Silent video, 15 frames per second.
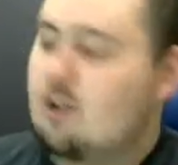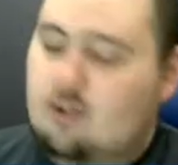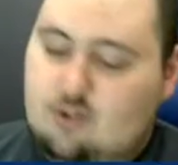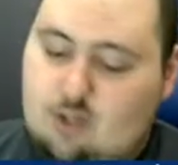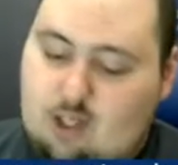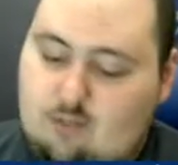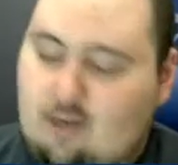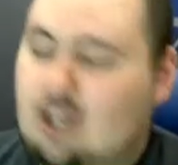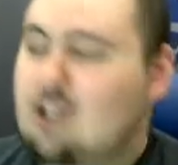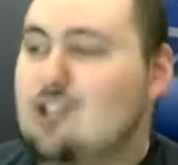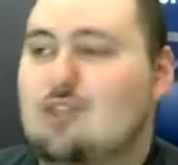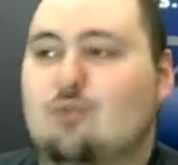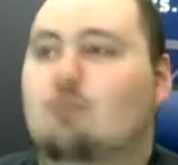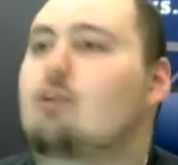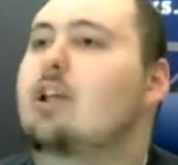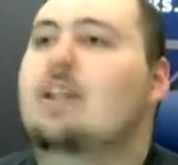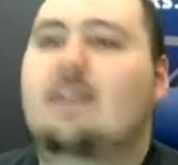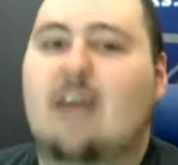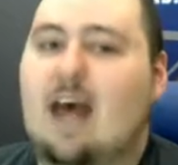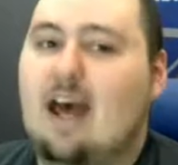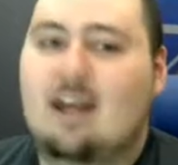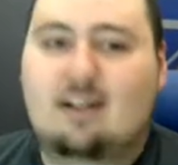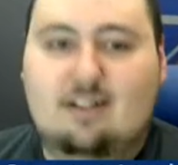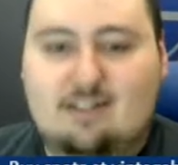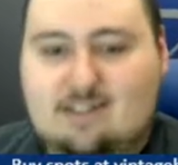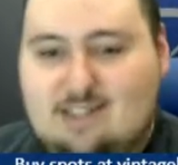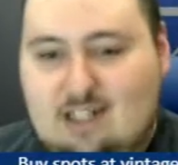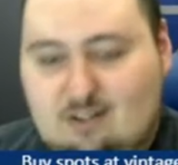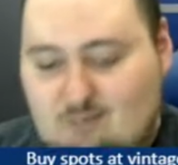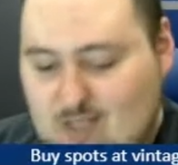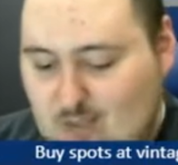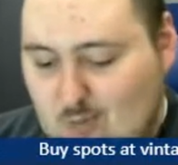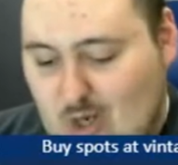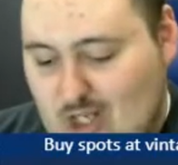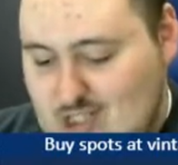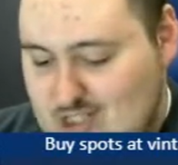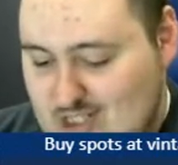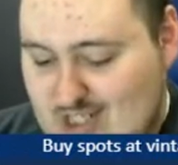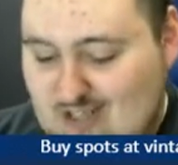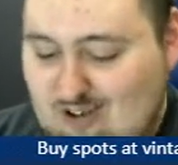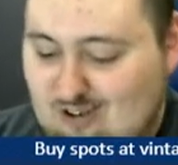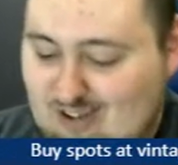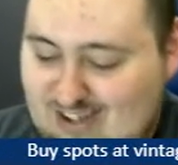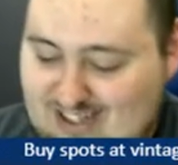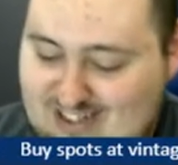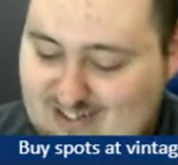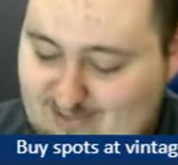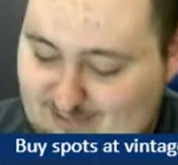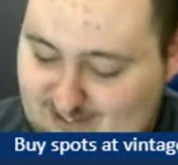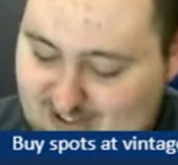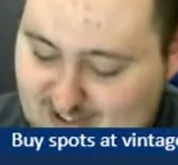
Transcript: So like if I could just read that instead of like watching all the different